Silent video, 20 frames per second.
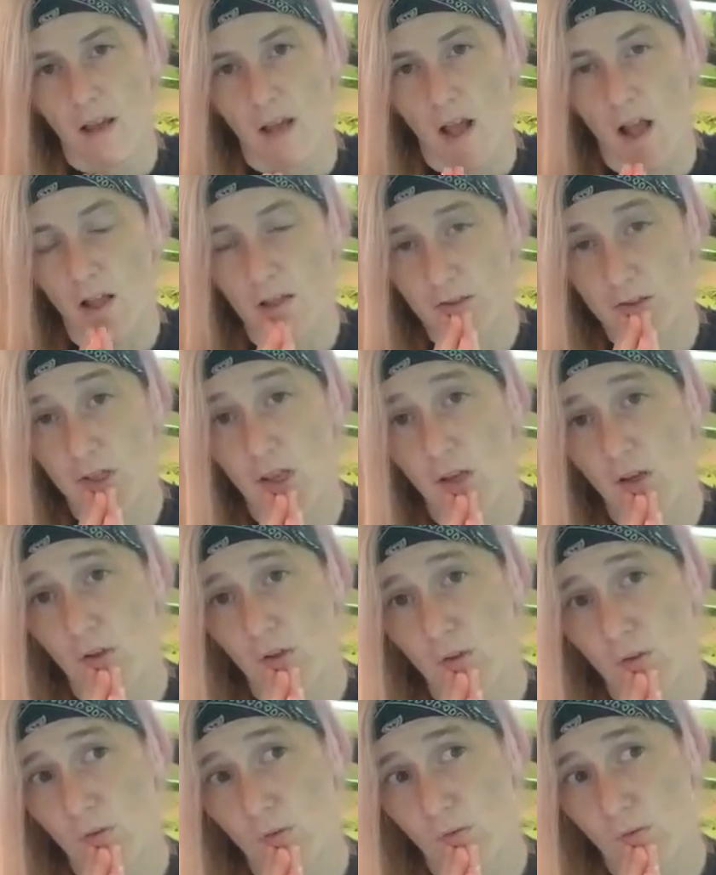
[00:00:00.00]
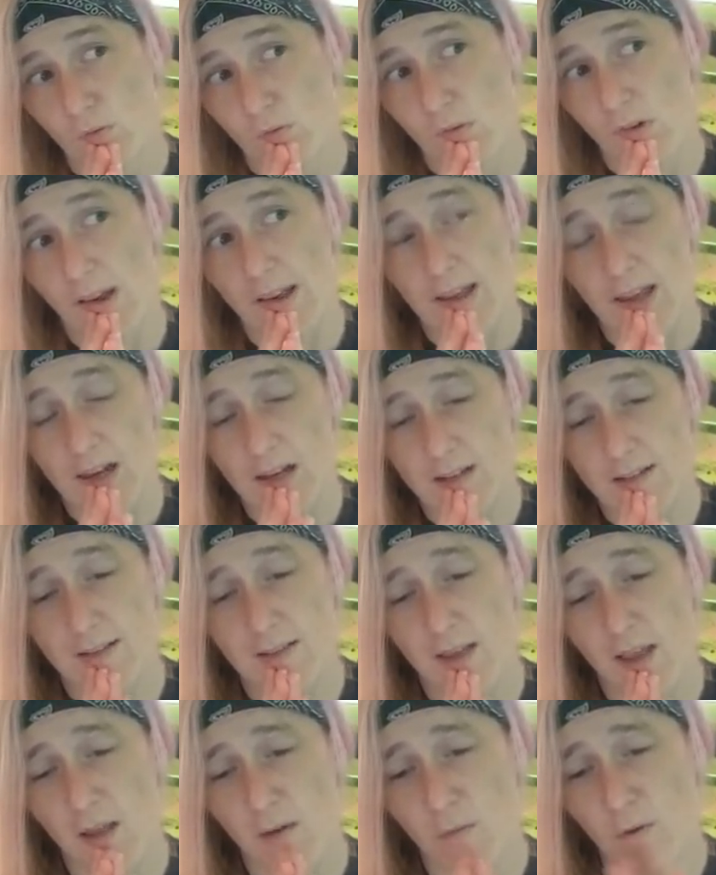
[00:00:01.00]
Also, I gotta
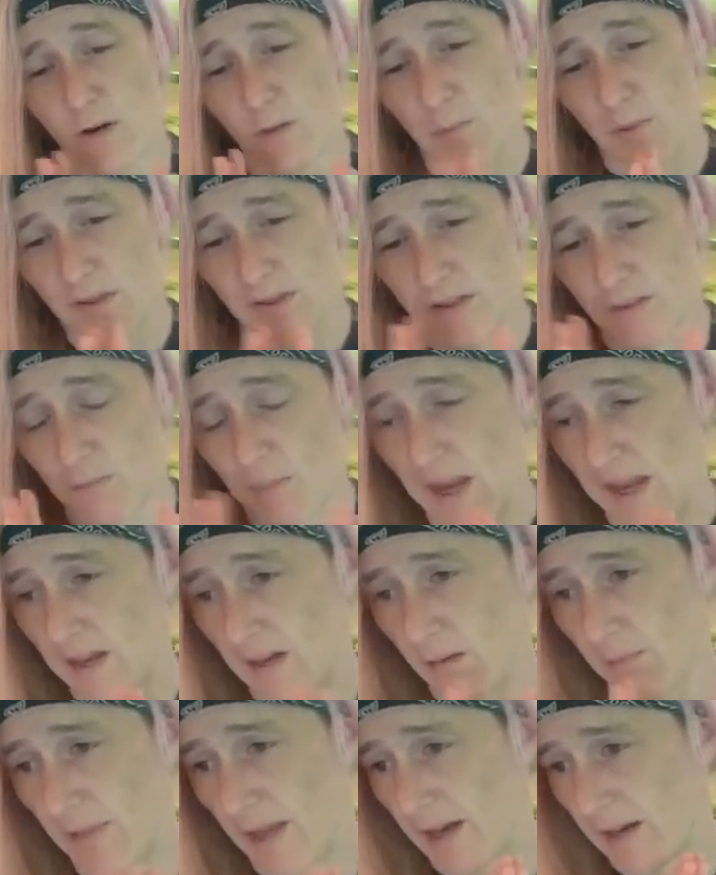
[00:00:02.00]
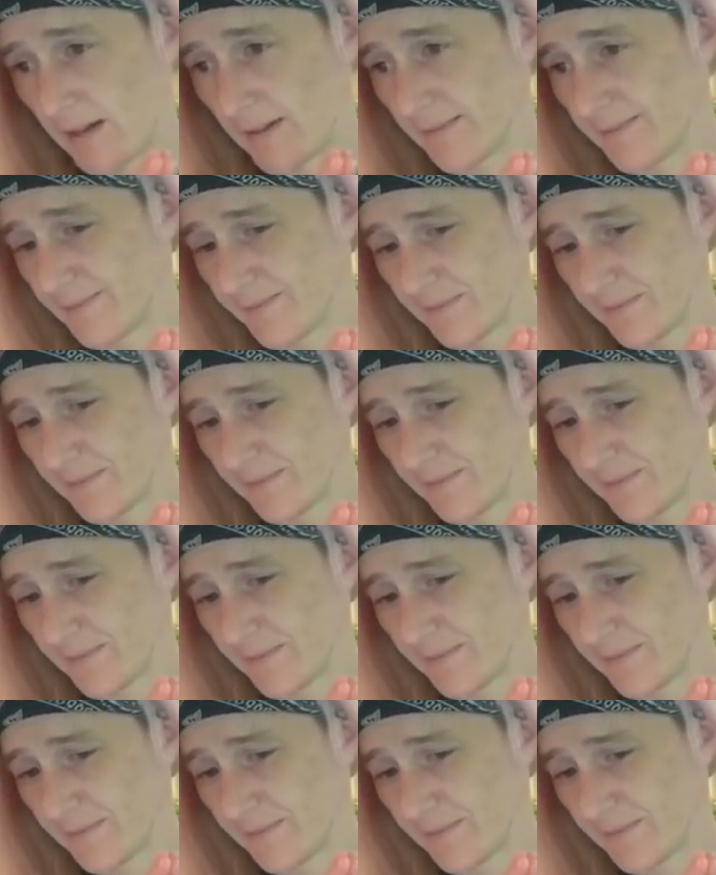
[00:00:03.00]
decide where to put this panda betta.